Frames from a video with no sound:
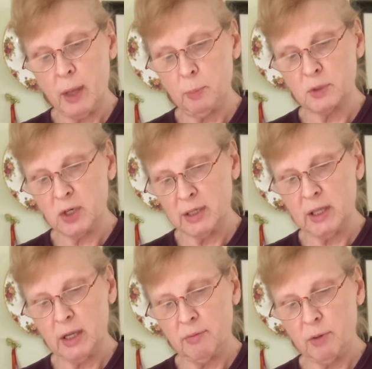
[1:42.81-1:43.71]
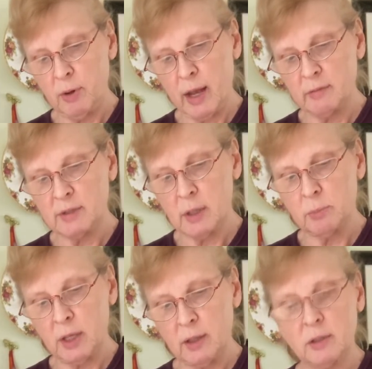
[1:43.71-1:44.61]
particularly if you have
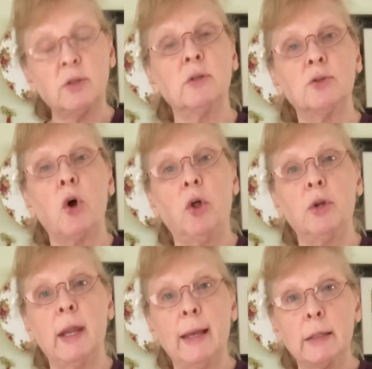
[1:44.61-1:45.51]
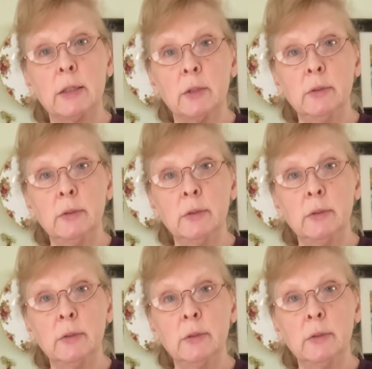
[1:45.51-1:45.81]
something that's just all knit.